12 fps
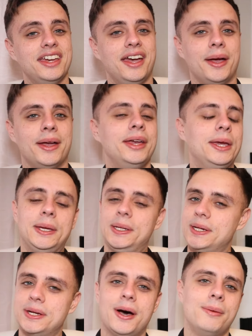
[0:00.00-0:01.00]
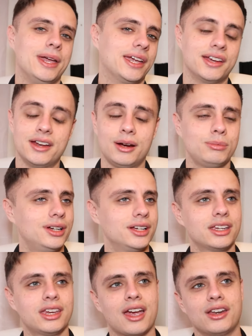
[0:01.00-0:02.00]
yeah. You can't make it up,
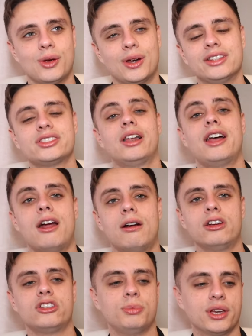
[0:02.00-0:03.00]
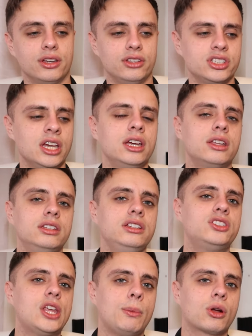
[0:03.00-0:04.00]
can you? And it's hilarious because
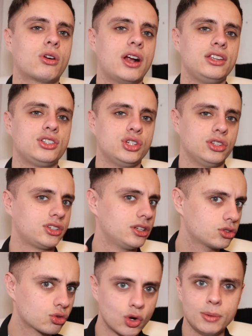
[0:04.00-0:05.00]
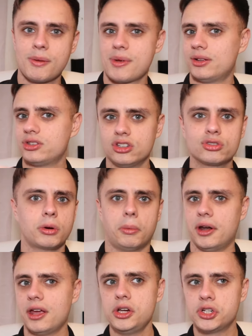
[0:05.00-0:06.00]
these Democrats just scream about
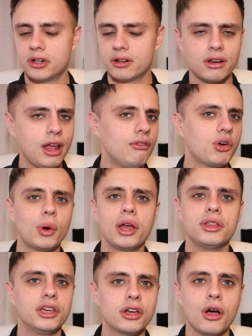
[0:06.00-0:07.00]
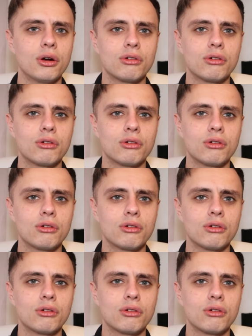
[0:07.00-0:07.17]
discrimination everywhere they go,